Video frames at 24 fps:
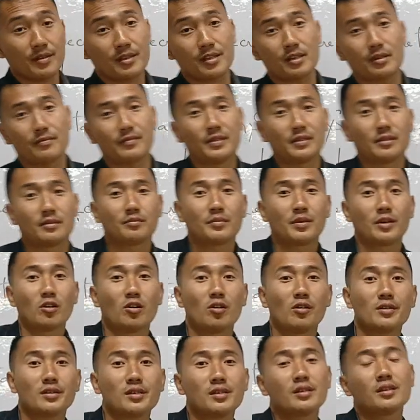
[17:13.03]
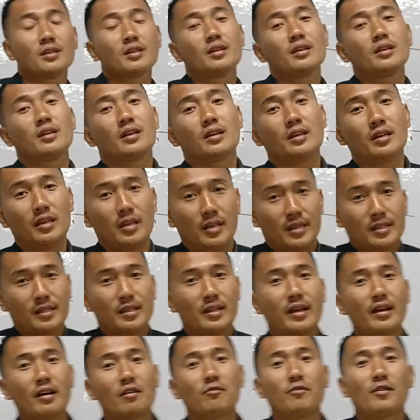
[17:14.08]
servant because he is
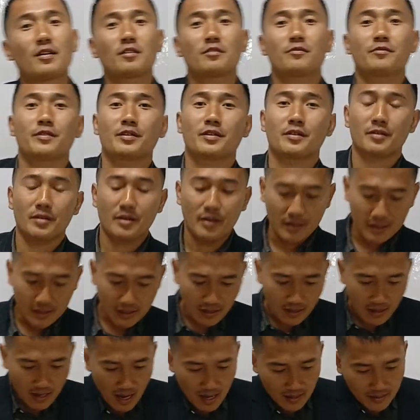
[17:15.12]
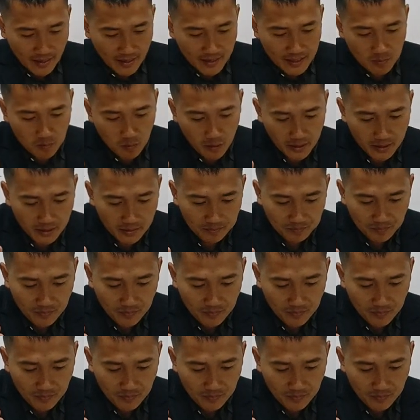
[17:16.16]
like a father figure. See the next point.